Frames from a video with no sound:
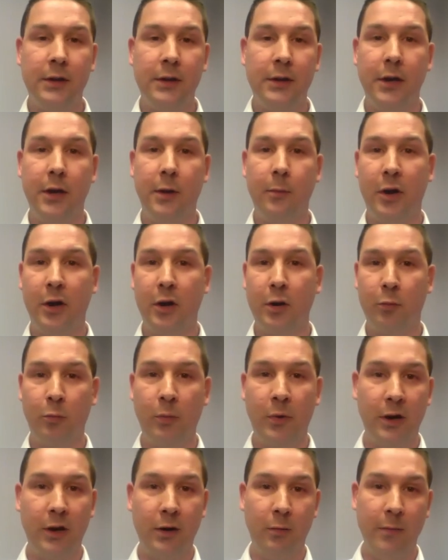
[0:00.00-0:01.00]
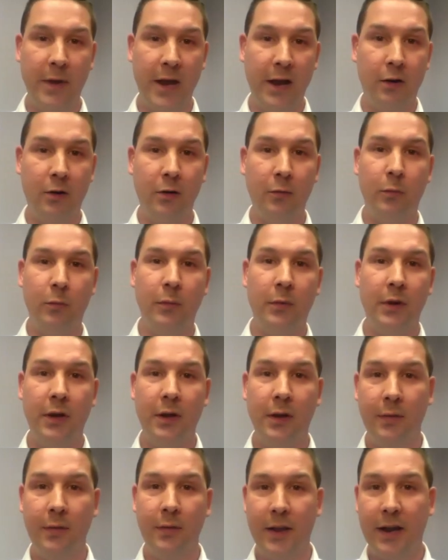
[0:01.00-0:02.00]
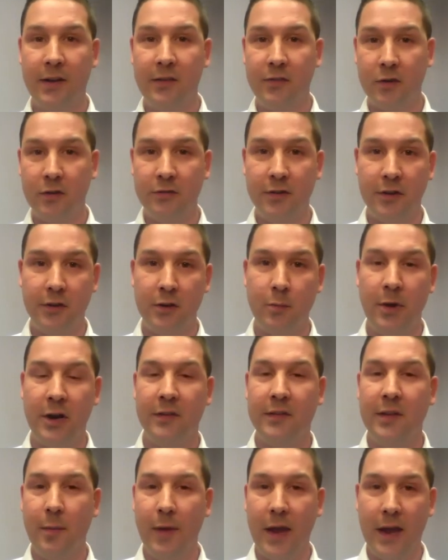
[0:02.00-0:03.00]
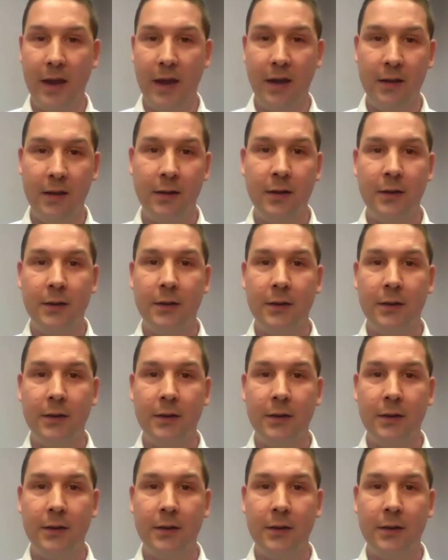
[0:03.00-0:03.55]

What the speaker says: Our mayor that I served under, Mayor Tim Hanna,